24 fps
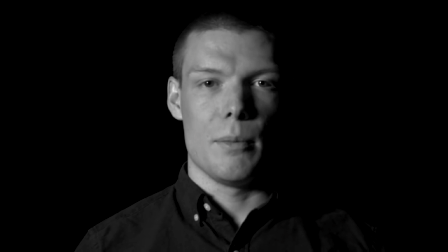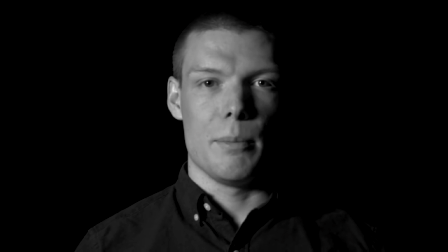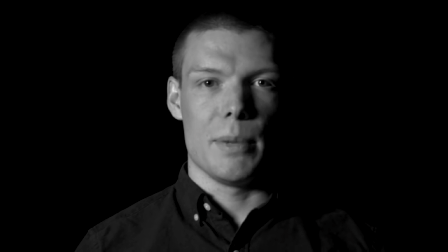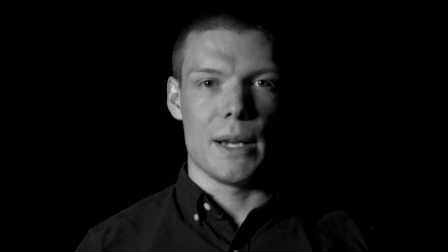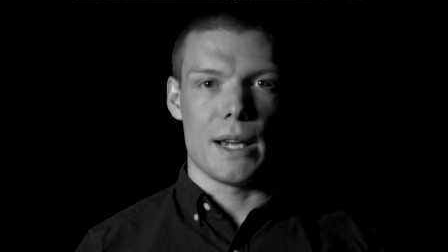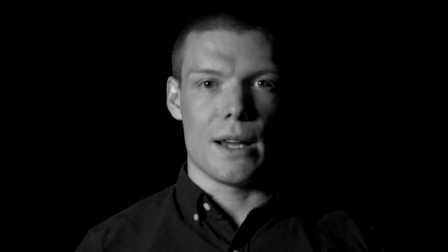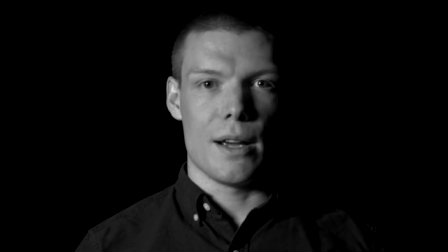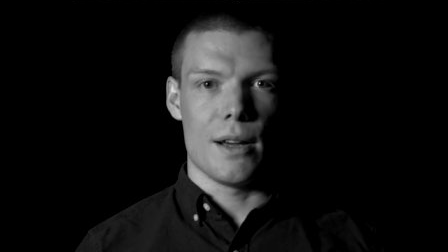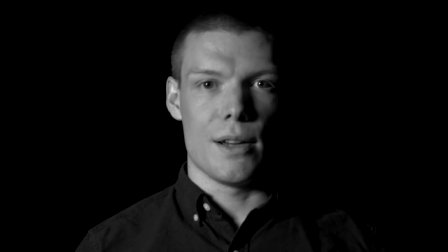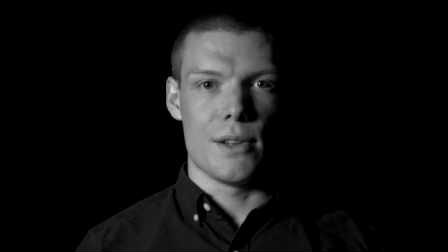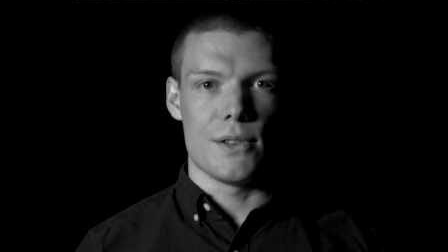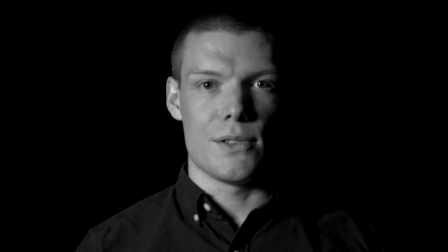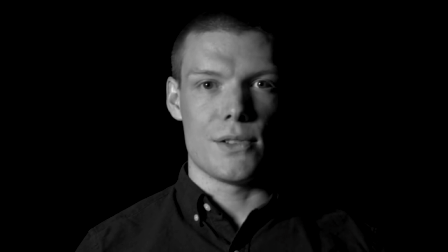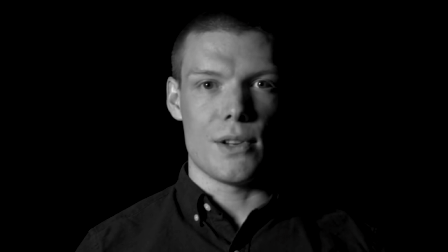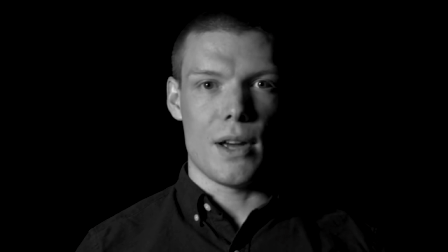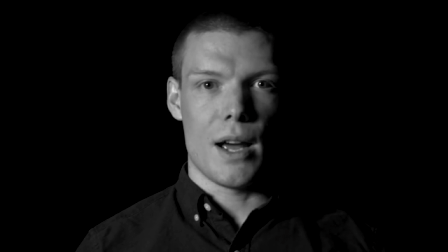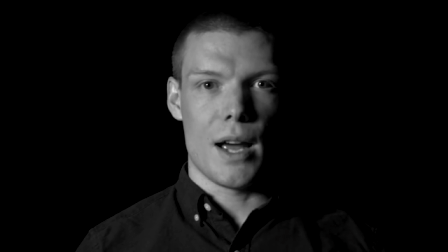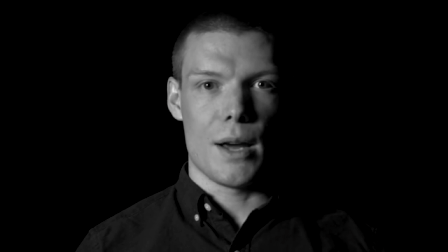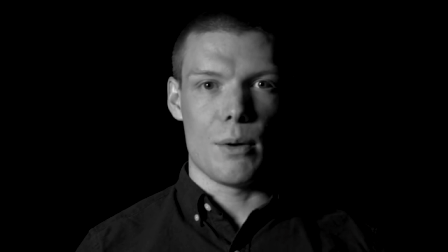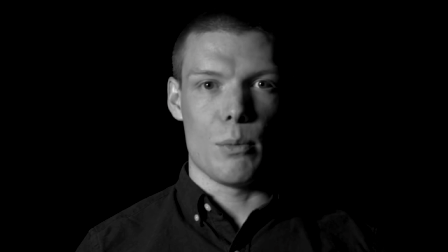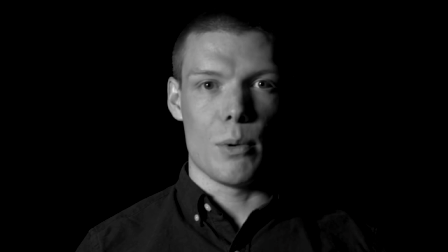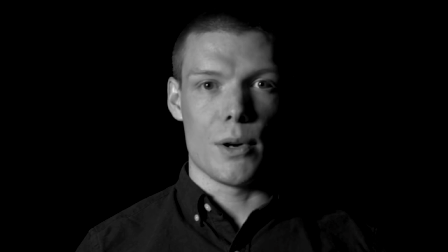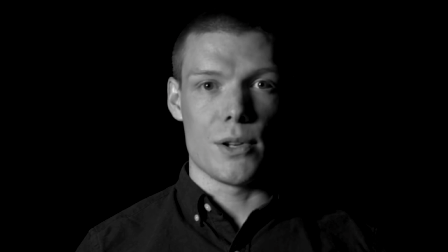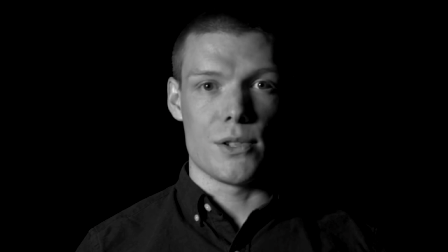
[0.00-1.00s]
because
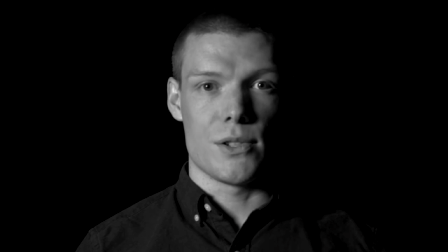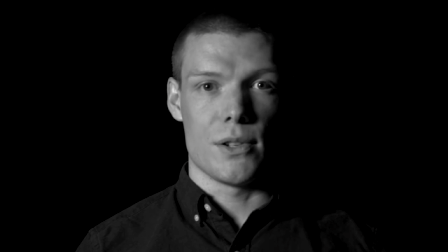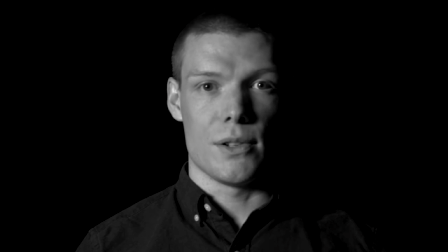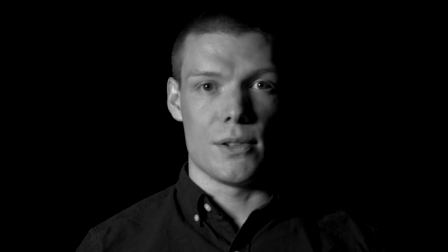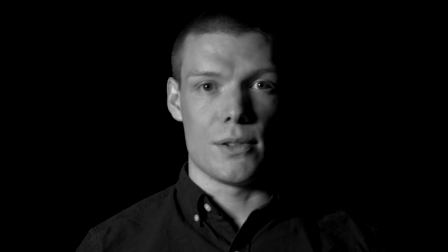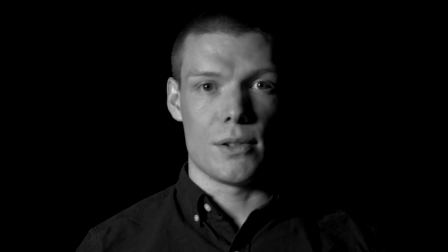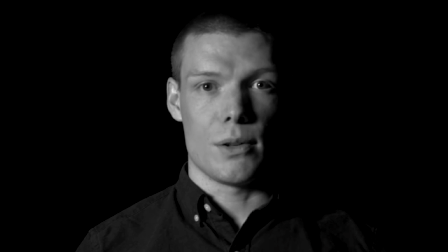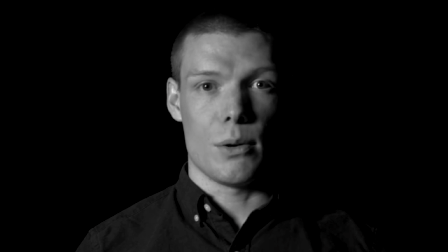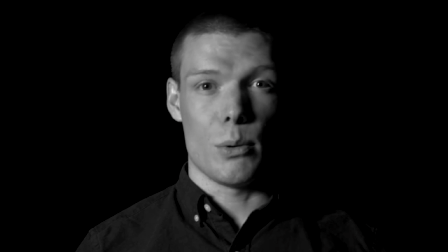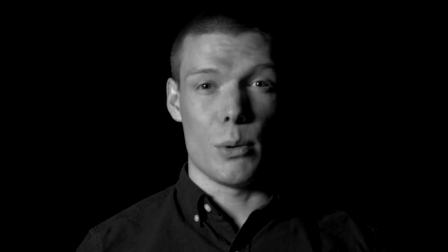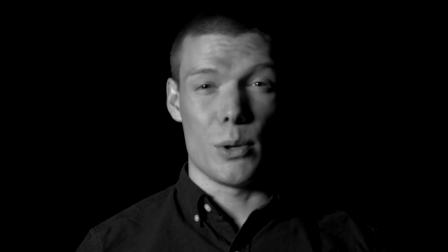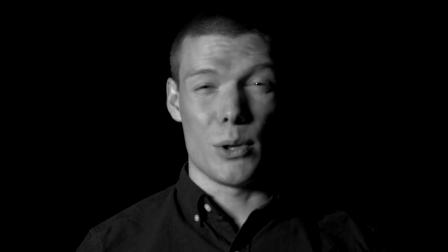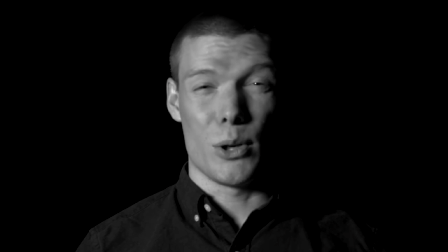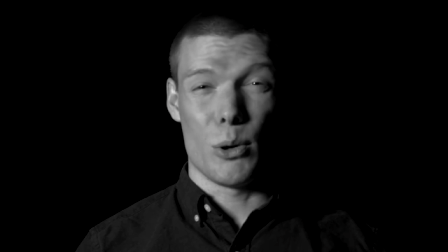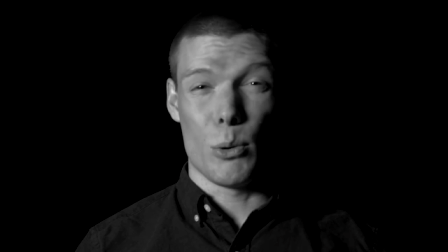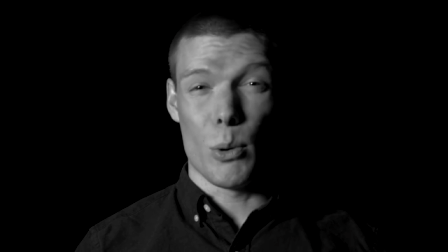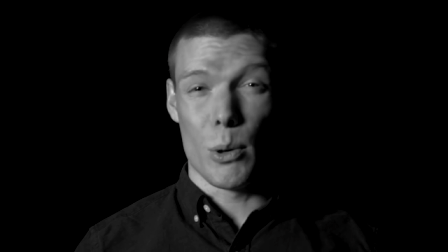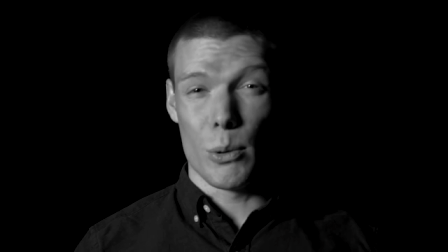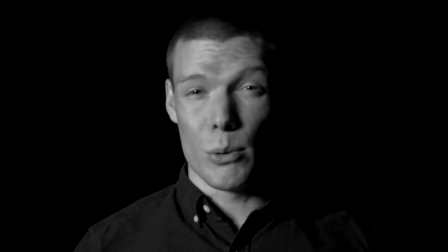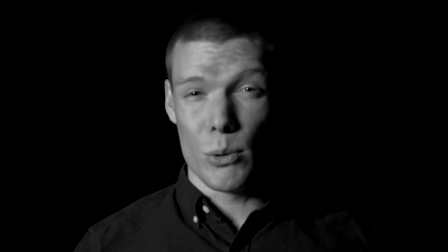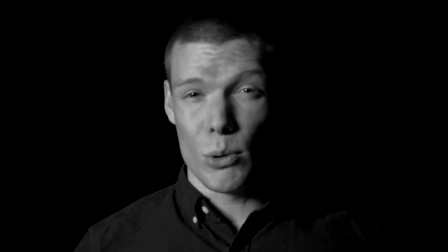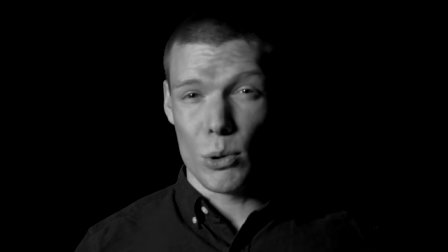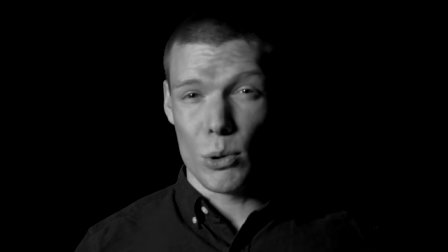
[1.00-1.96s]
I wasn't quote-unquote